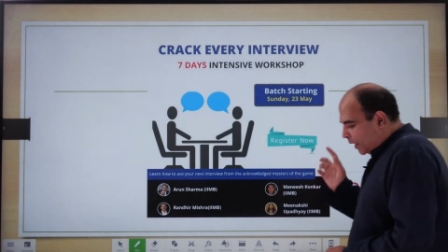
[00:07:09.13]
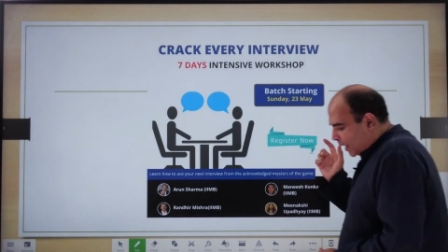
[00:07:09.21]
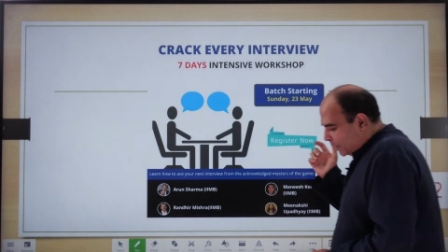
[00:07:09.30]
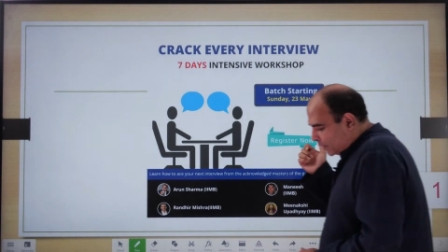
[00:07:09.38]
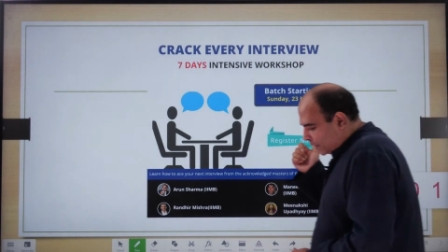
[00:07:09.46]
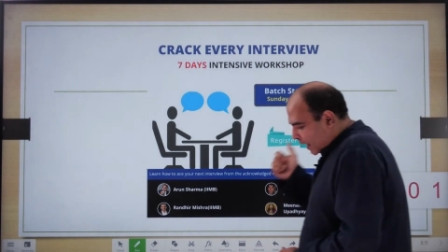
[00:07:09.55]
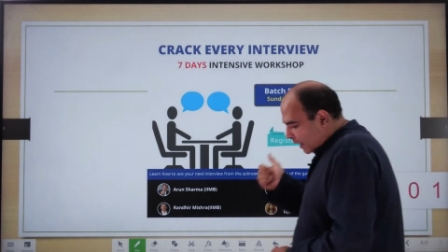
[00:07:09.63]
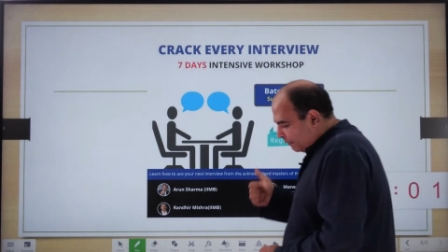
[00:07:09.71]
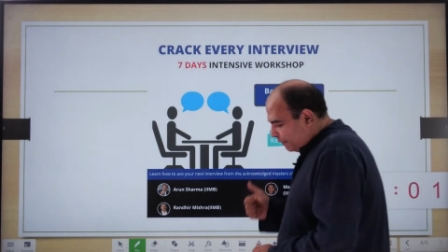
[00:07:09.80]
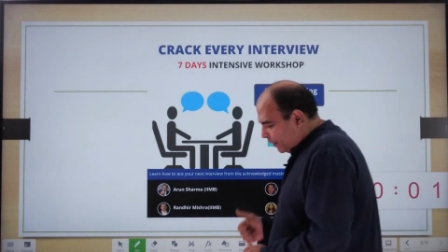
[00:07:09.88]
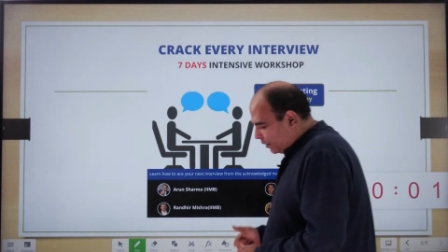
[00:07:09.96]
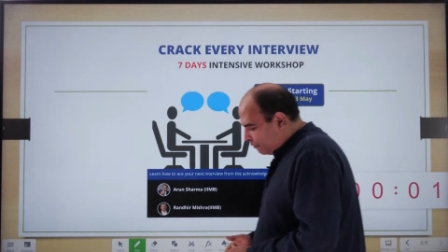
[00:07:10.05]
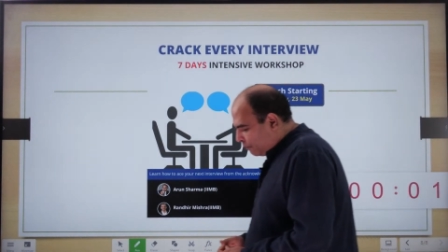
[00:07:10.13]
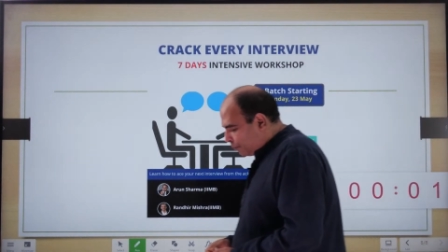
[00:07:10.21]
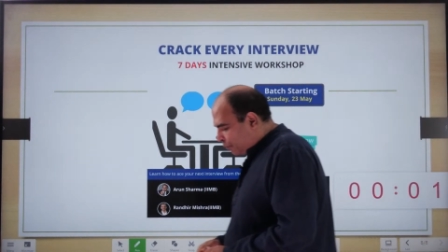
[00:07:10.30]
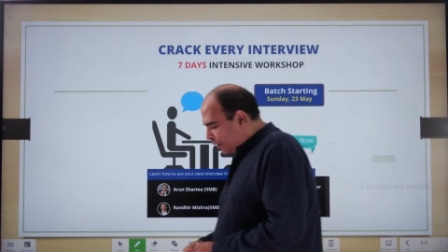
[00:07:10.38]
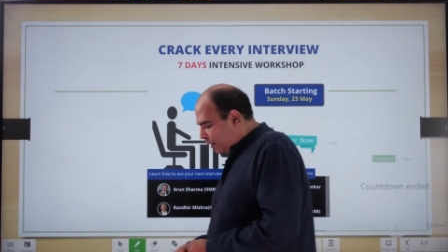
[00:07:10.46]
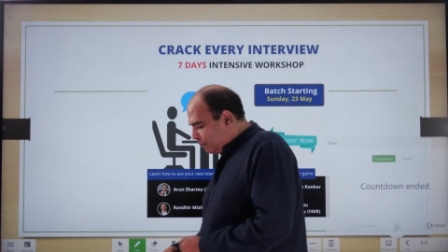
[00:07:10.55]
And the crack every interview
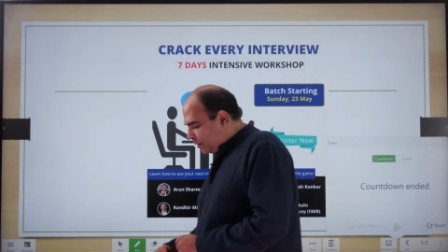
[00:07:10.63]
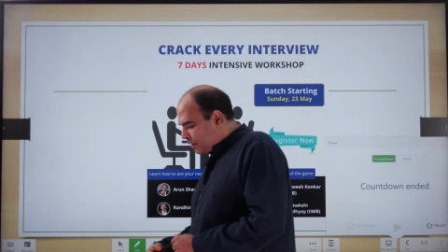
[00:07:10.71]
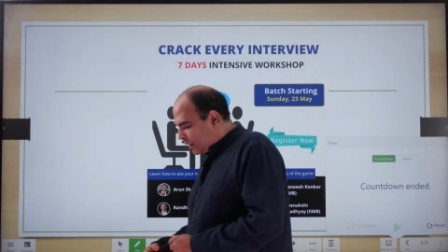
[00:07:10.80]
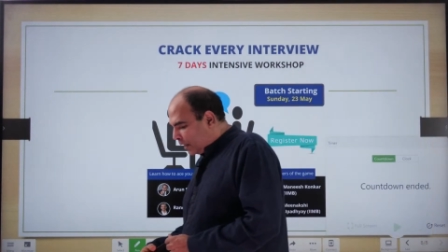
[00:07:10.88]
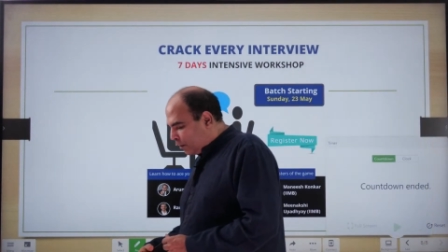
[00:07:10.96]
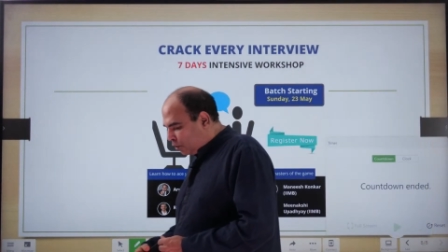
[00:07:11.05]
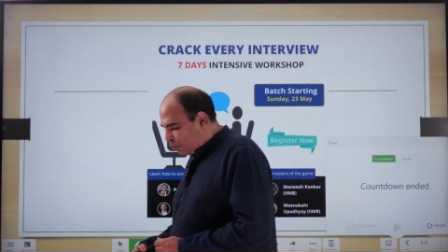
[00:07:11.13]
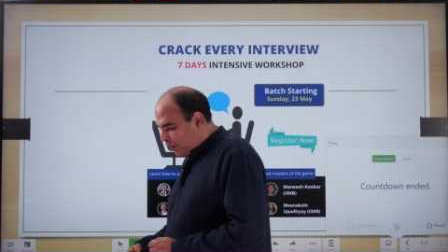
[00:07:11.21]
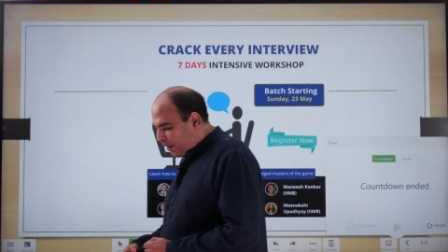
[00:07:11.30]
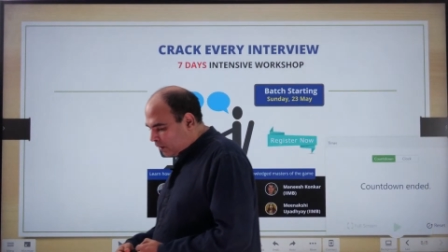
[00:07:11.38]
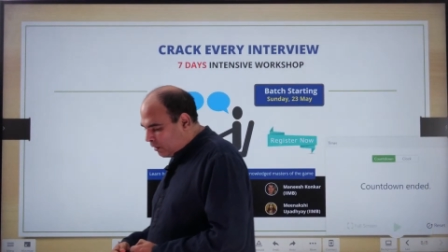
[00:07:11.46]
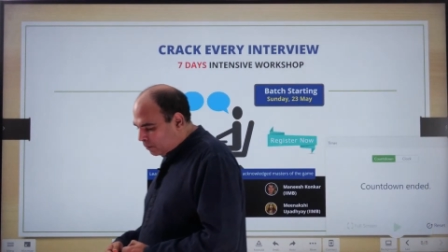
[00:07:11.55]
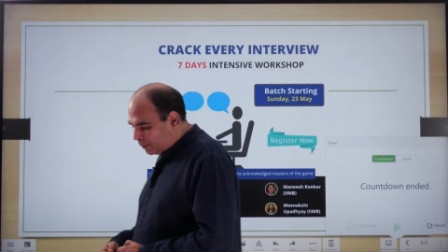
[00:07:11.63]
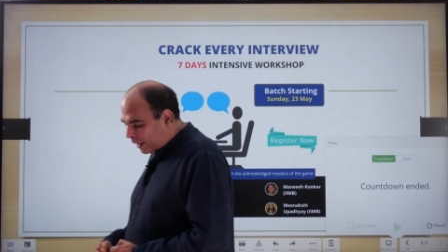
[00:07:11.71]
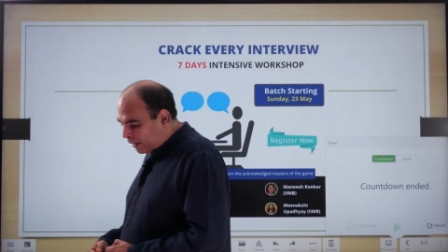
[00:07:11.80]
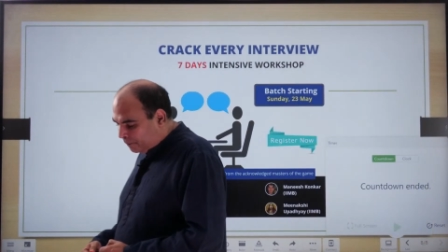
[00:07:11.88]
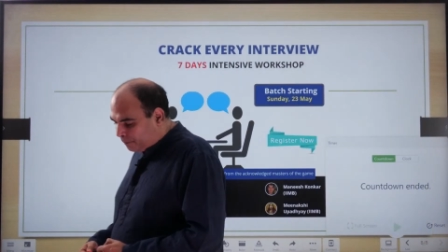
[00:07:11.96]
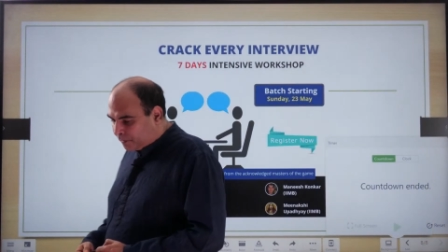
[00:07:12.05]
program, it's starting on 23rd
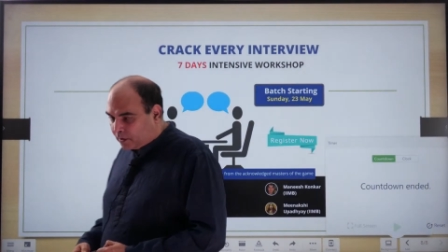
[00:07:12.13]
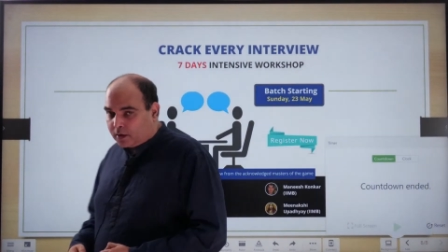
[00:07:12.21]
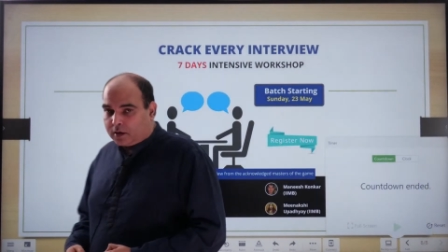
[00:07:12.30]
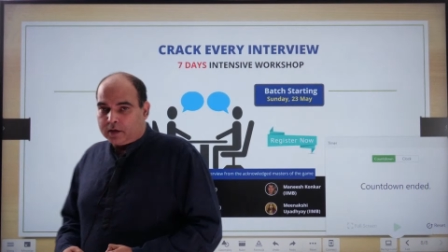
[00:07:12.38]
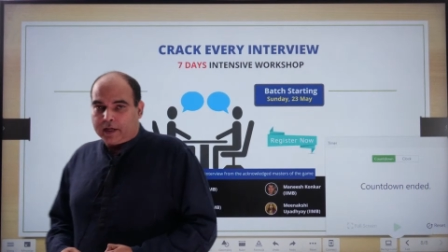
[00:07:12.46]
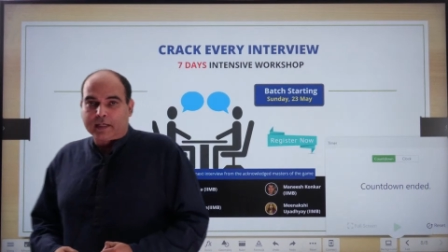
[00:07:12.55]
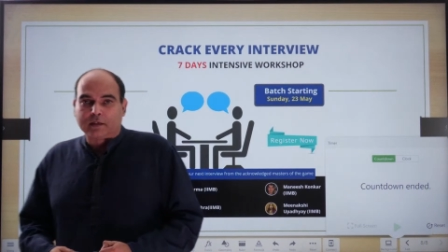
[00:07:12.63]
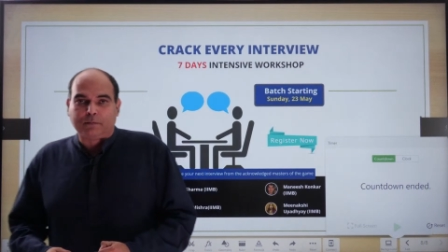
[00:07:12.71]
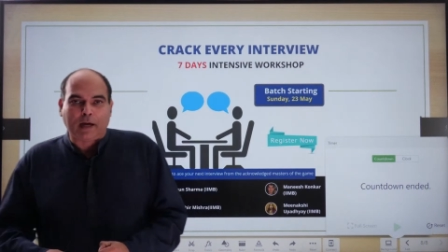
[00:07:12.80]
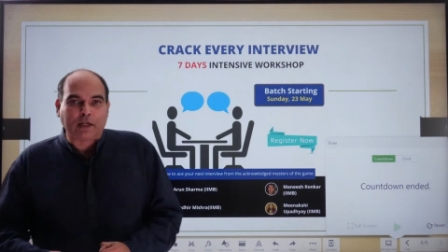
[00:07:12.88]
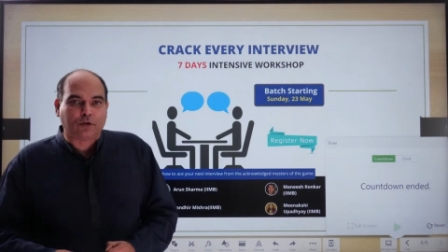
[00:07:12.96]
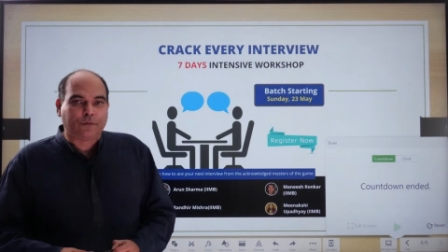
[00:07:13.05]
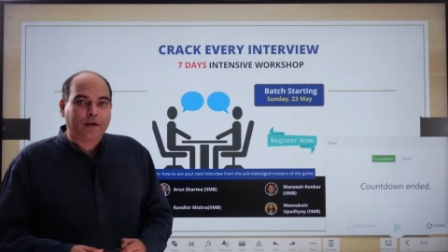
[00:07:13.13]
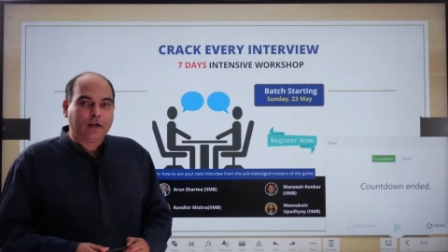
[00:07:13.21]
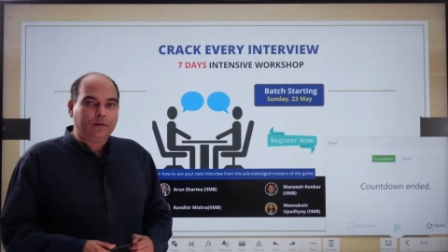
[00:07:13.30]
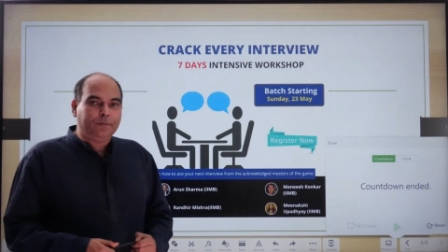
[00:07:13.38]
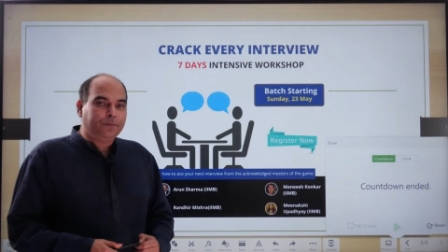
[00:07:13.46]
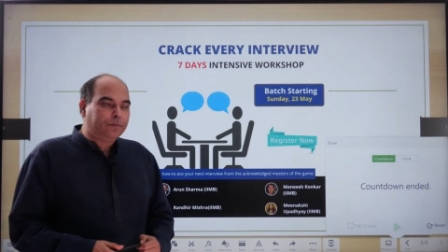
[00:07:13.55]
May, the next batch of it.
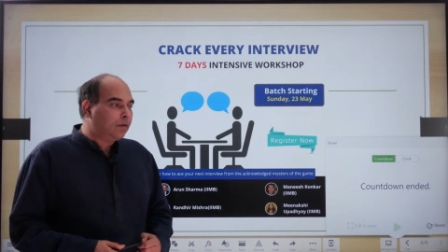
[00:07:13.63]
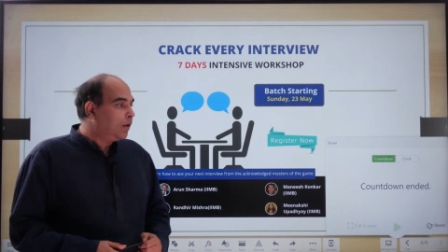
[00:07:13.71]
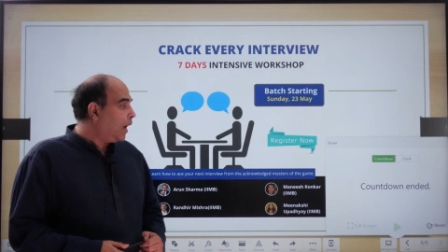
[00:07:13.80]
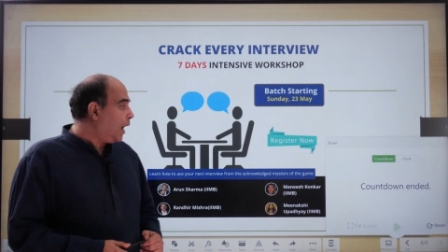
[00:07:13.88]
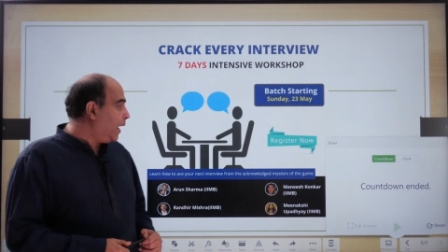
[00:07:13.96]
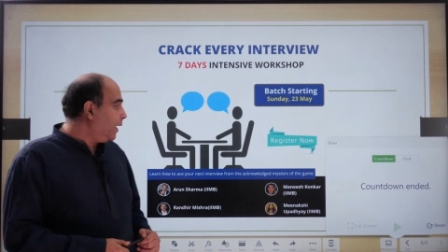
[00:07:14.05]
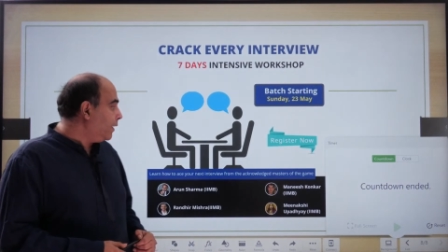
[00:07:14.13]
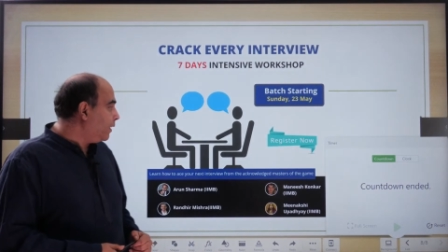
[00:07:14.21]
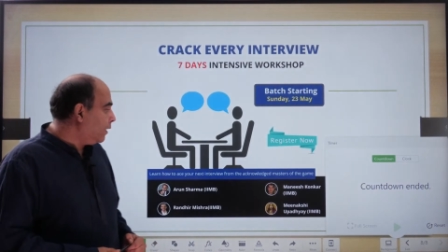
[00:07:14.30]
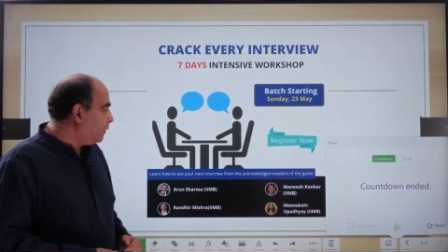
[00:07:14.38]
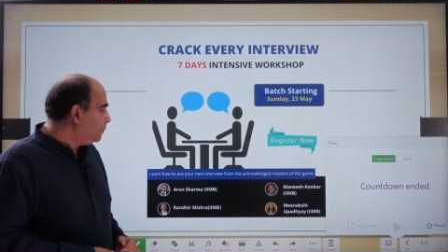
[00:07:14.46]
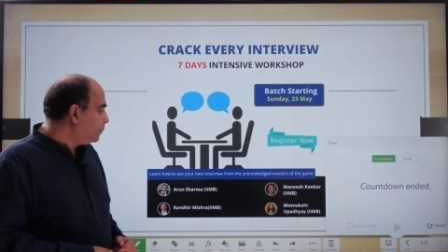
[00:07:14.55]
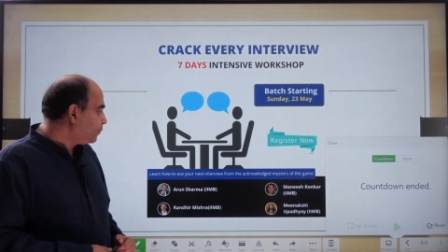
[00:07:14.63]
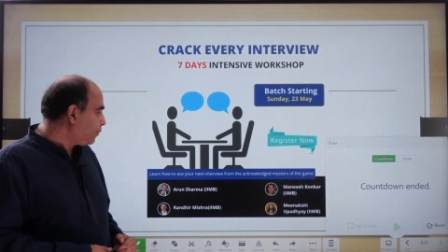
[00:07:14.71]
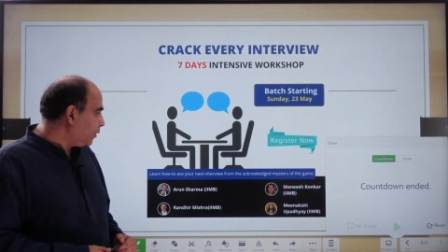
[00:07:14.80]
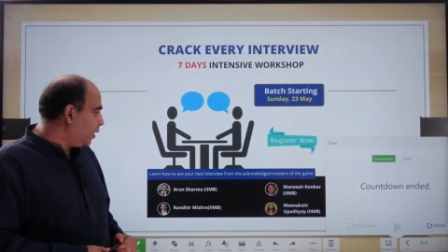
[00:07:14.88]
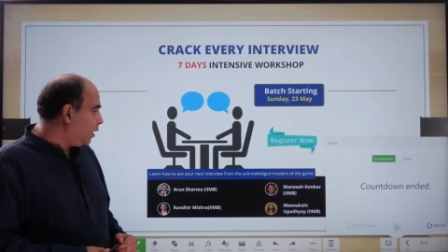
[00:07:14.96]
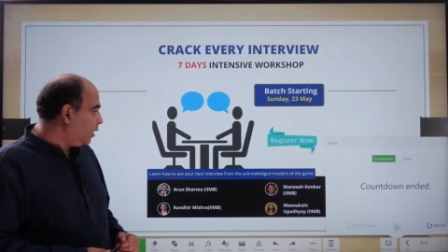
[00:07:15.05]
And uh,
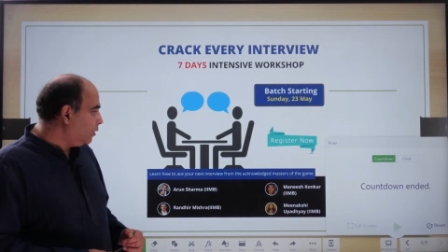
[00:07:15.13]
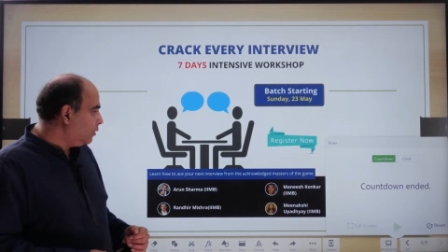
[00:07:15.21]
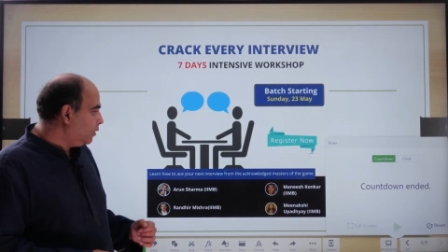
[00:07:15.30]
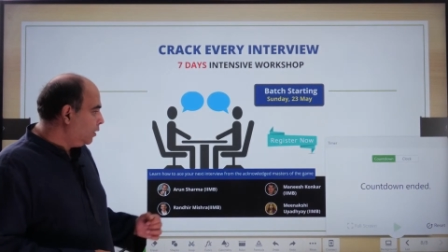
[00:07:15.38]
uh,